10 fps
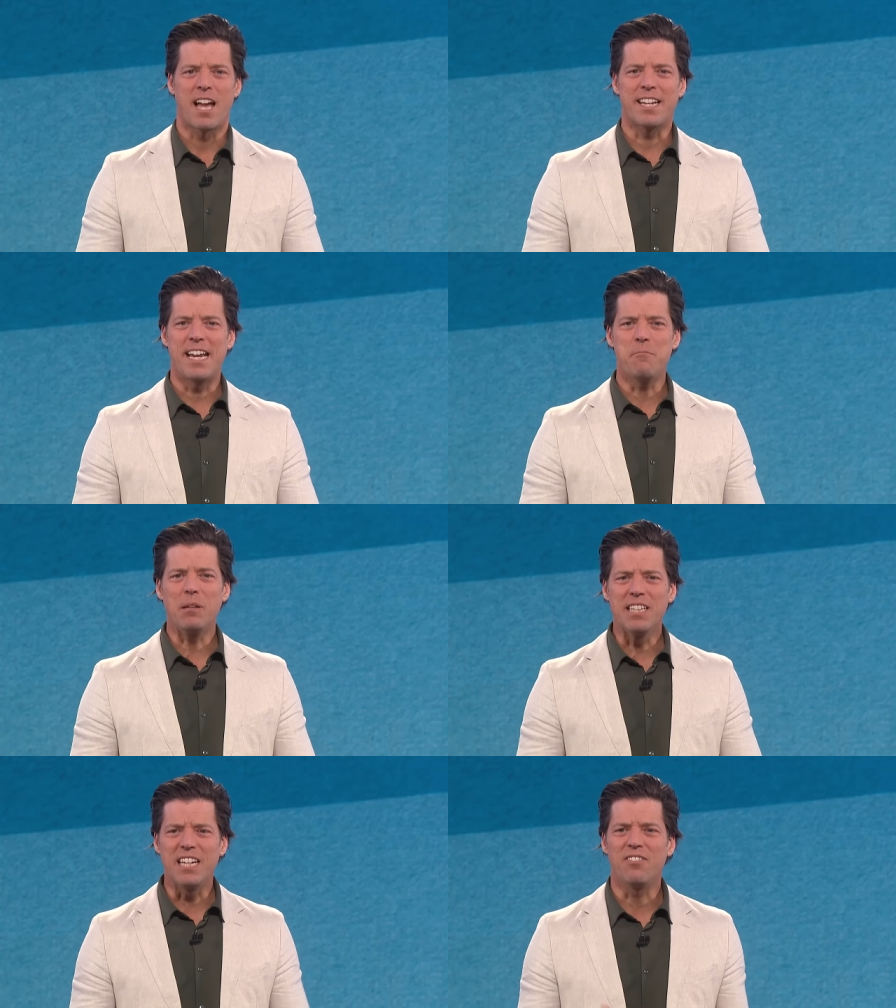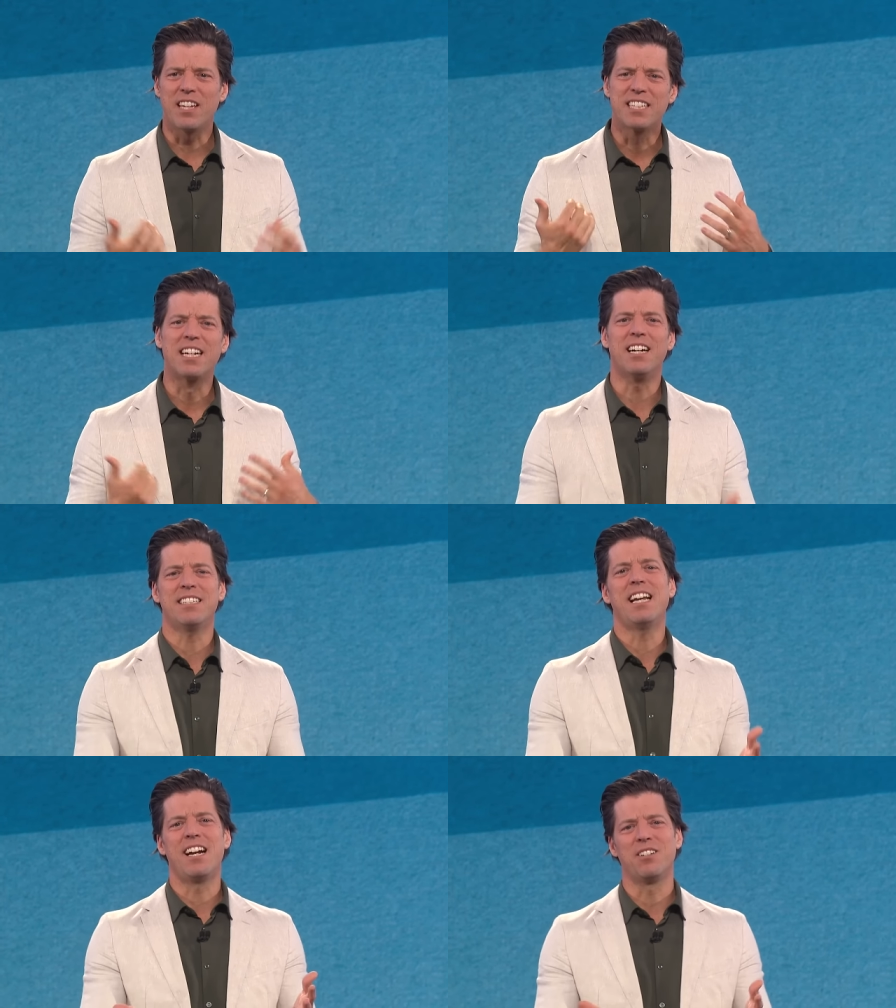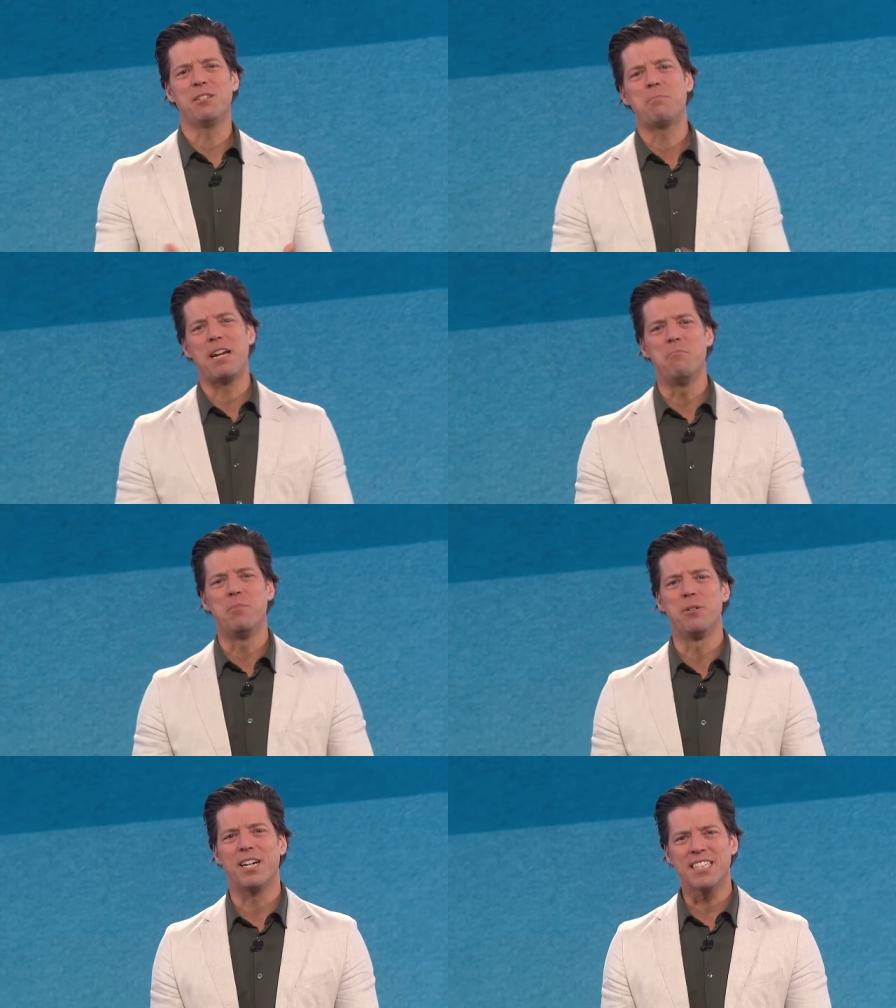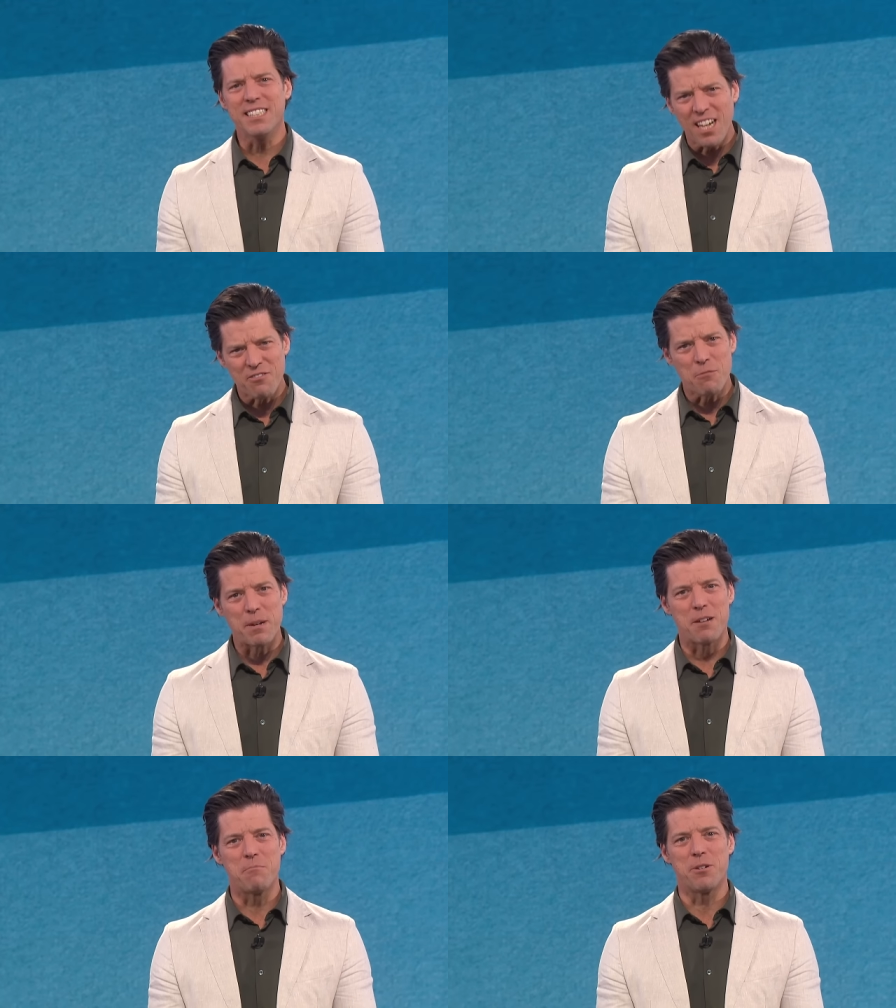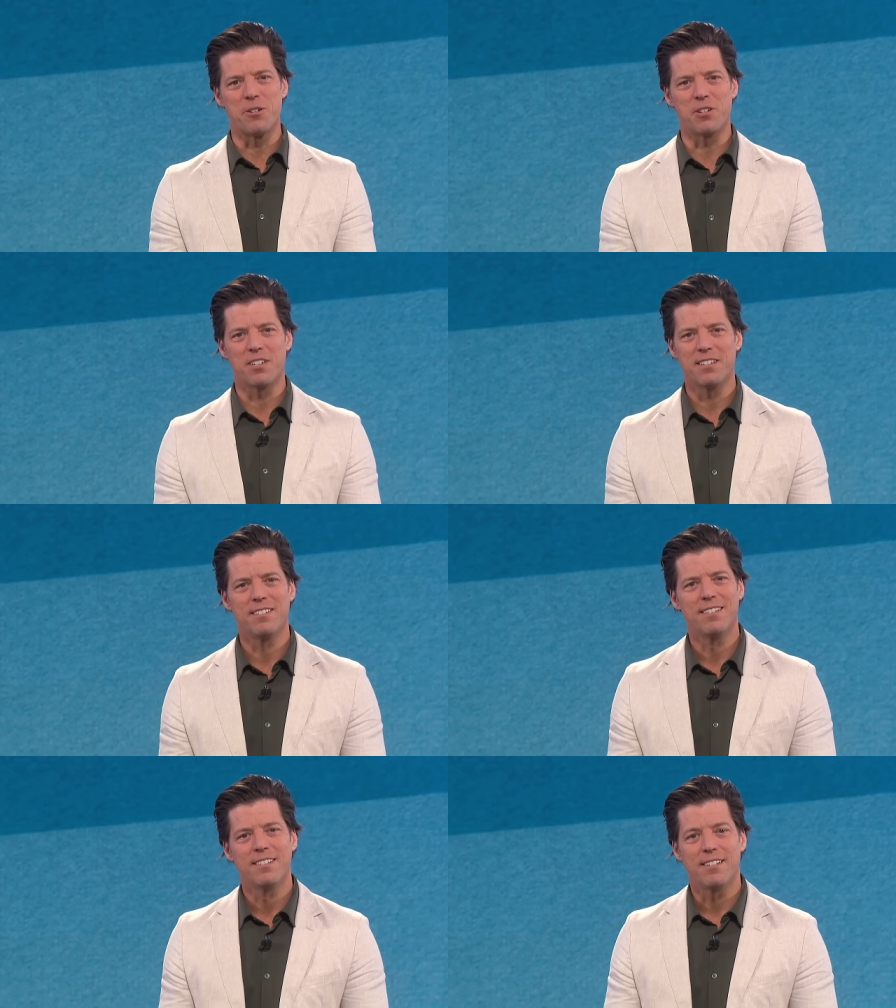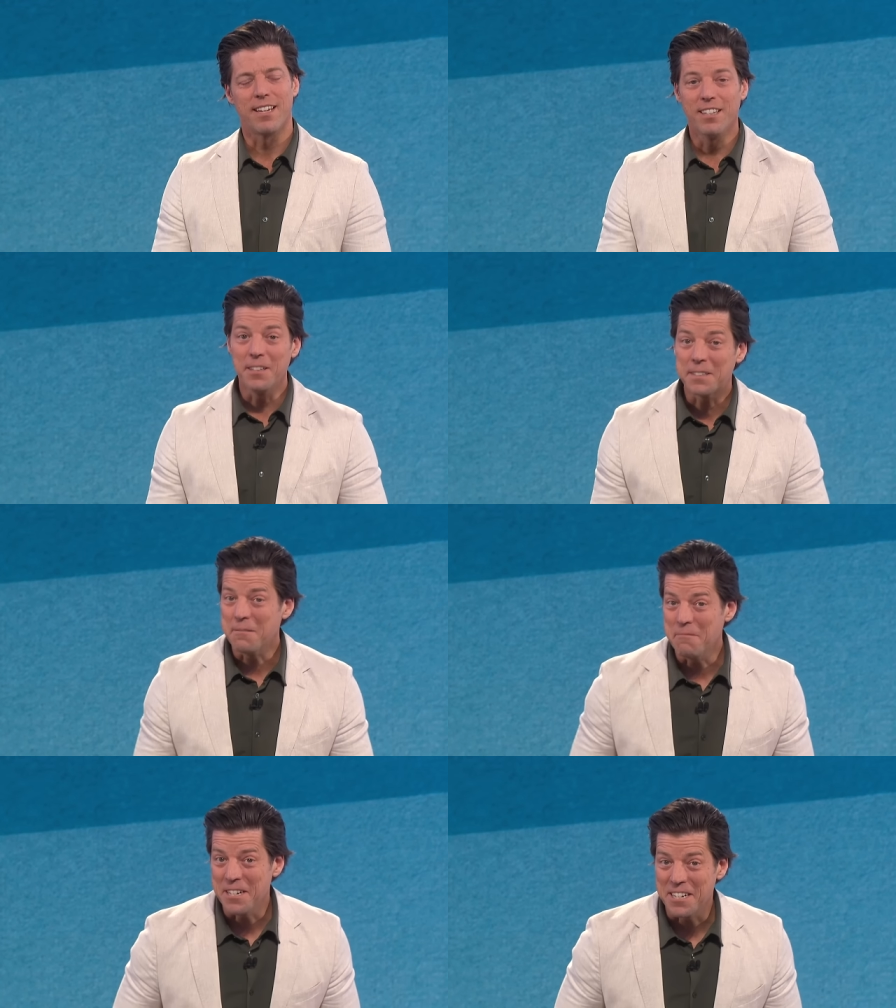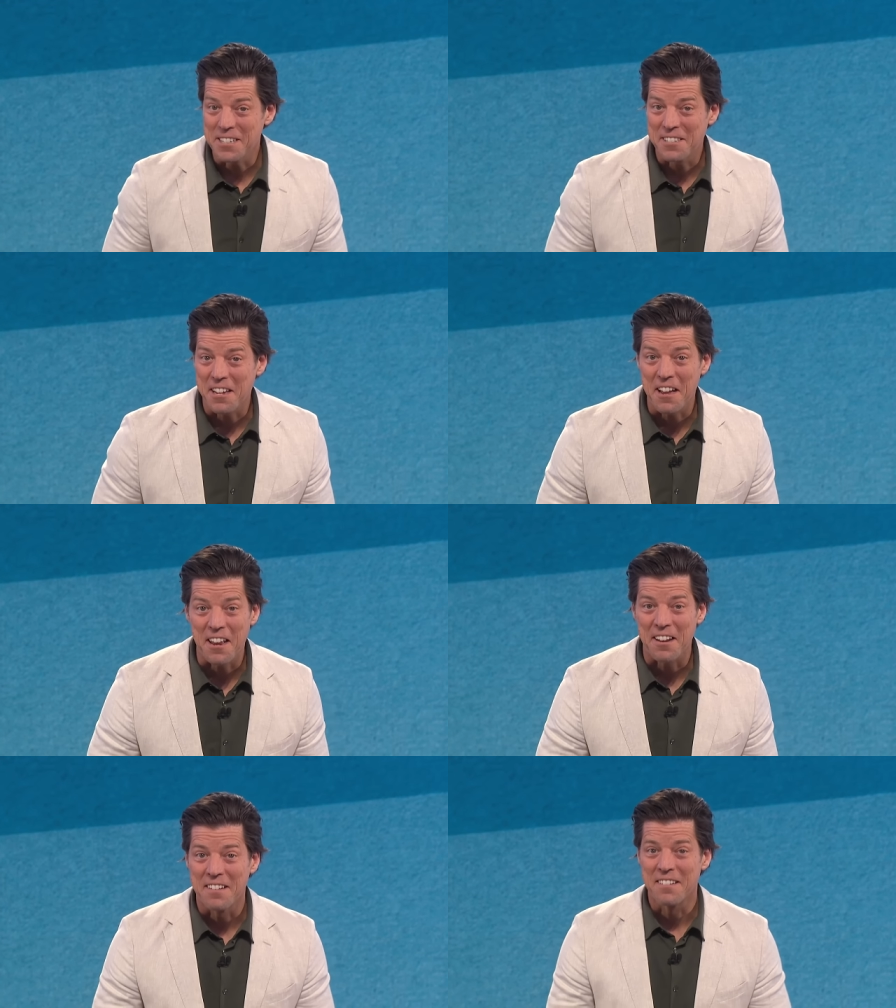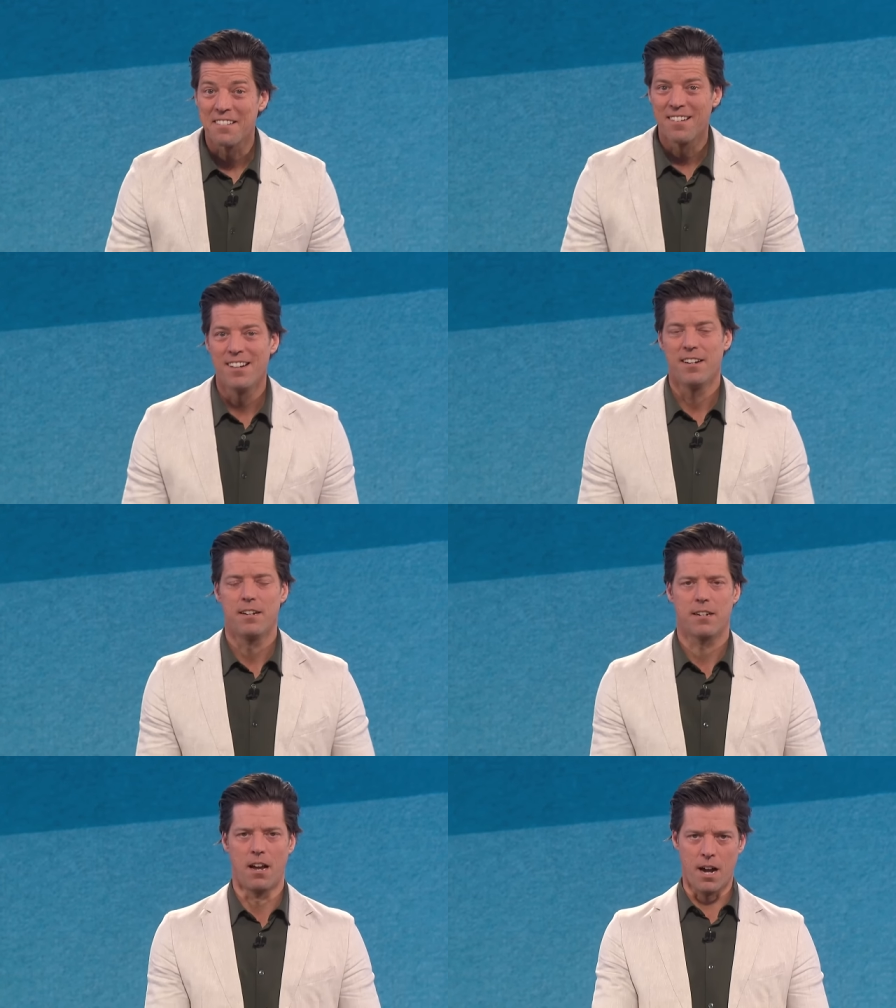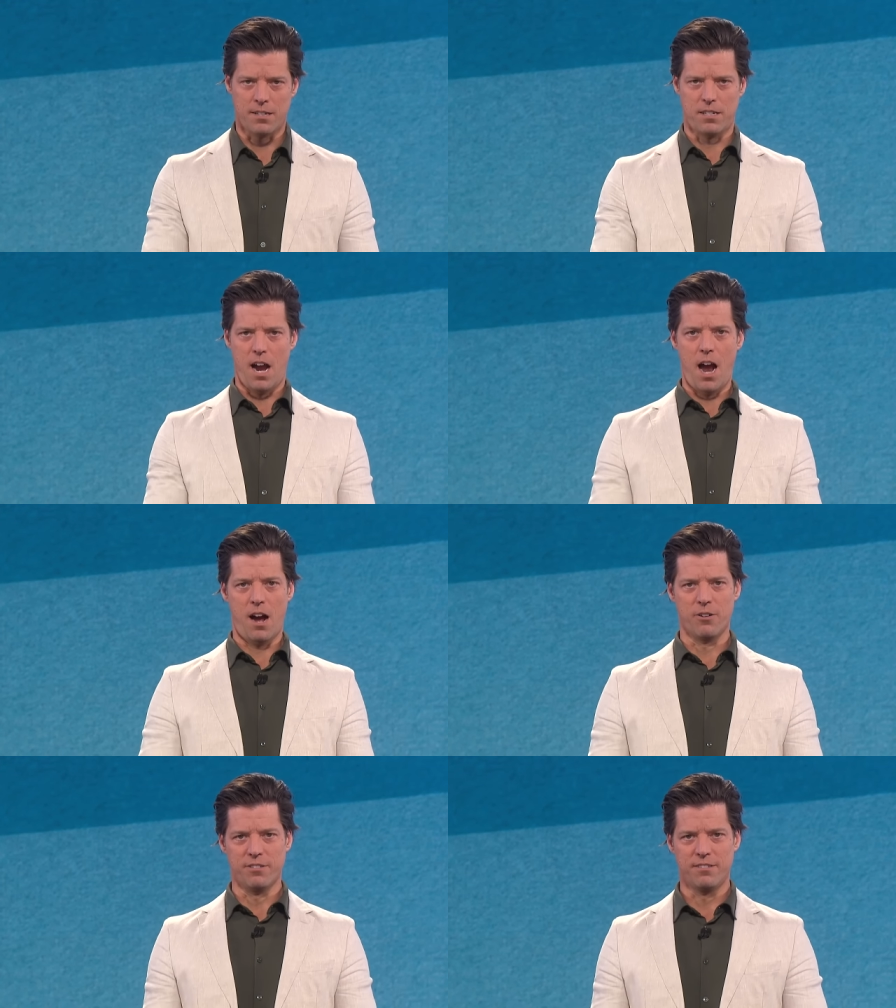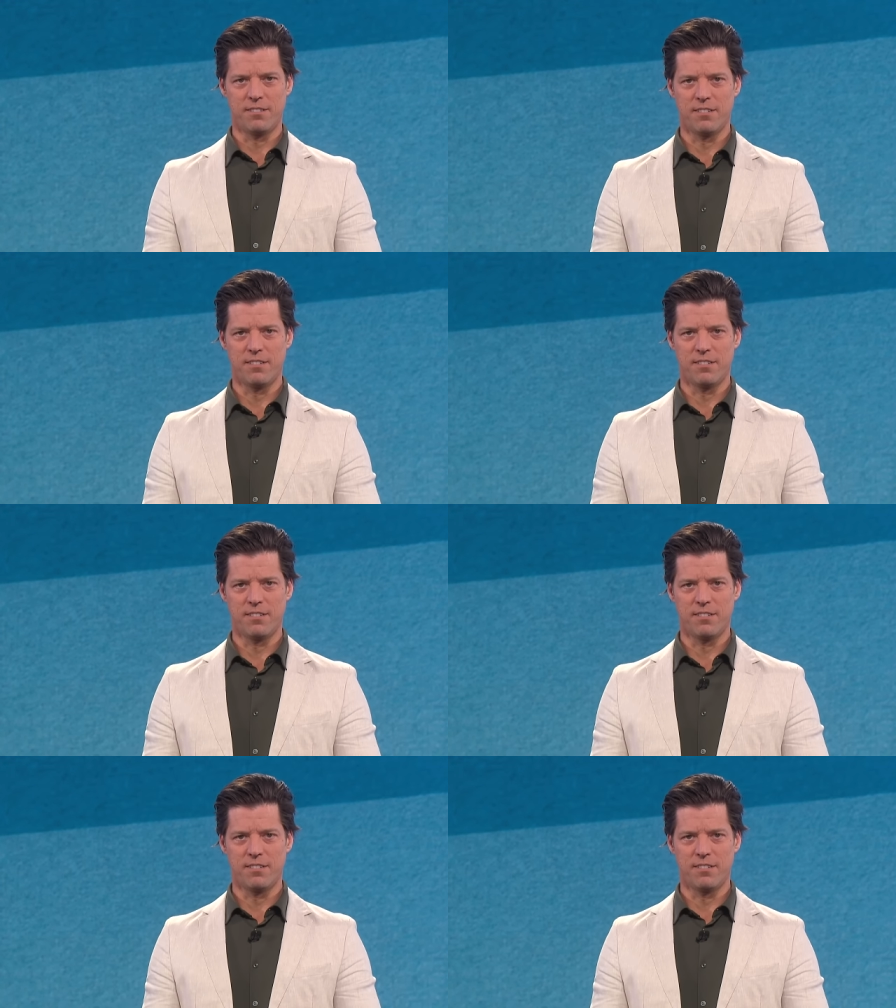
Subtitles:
I can't believe they cut down the bamboo. I love the bamboo." He looked at me and he said, "Cut down?